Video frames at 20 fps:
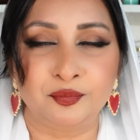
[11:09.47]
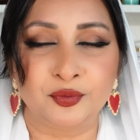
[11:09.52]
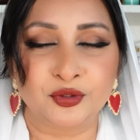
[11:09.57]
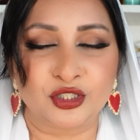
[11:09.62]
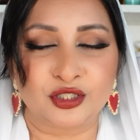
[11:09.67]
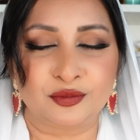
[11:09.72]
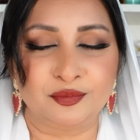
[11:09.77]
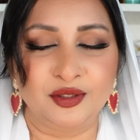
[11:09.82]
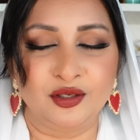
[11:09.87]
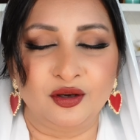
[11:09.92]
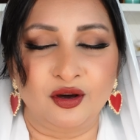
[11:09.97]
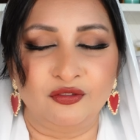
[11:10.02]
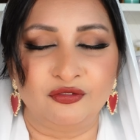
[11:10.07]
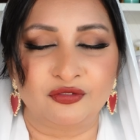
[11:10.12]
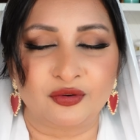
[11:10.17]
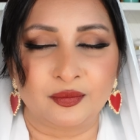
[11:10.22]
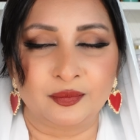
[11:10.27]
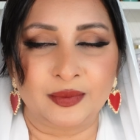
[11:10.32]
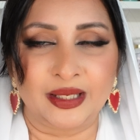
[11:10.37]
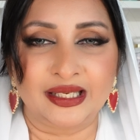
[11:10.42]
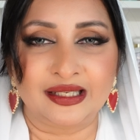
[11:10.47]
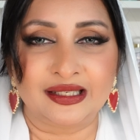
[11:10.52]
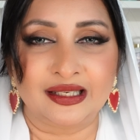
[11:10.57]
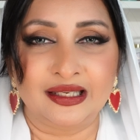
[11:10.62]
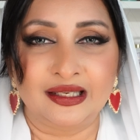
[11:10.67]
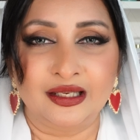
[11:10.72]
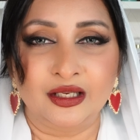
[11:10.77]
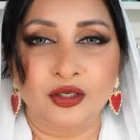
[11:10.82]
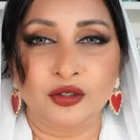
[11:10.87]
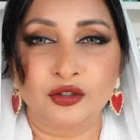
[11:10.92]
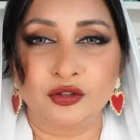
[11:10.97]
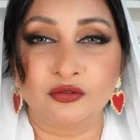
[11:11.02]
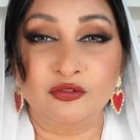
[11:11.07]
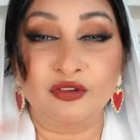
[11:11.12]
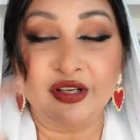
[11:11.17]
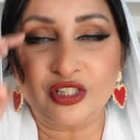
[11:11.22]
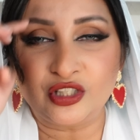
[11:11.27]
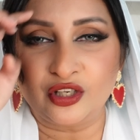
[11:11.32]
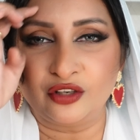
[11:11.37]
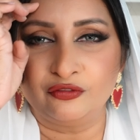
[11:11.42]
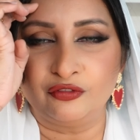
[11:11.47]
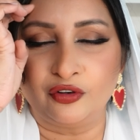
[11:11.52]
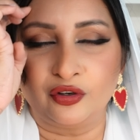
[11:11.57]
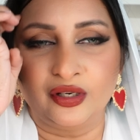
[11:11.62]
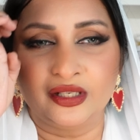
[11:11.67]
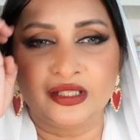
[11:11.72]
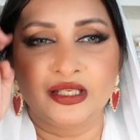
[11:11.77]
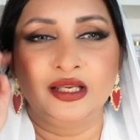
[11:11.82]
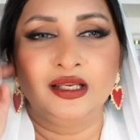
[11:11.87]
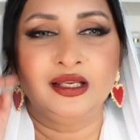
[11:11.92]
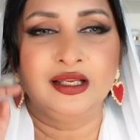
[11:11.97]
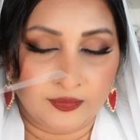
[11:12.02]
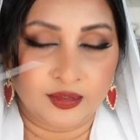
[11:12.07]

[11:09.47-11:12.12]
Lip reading: puts me off from like reaching for it.